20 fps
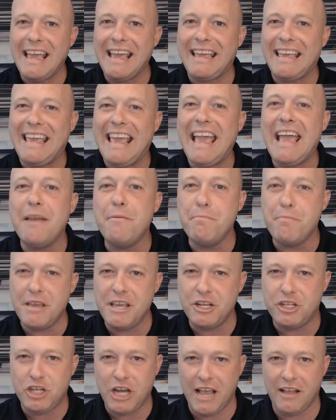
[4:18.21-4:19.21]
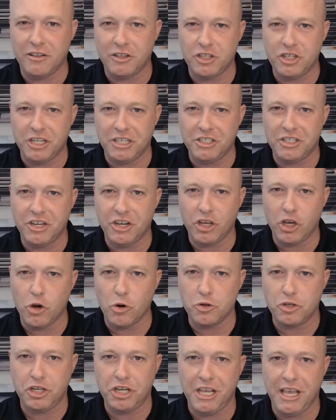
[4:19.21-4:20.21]
it can be challenging to
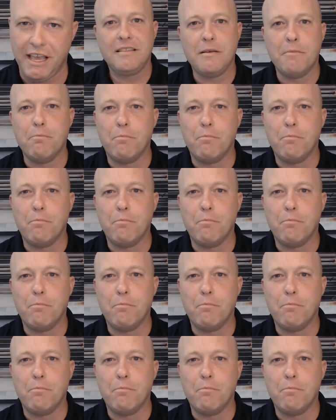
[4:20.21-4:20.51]
negotiate.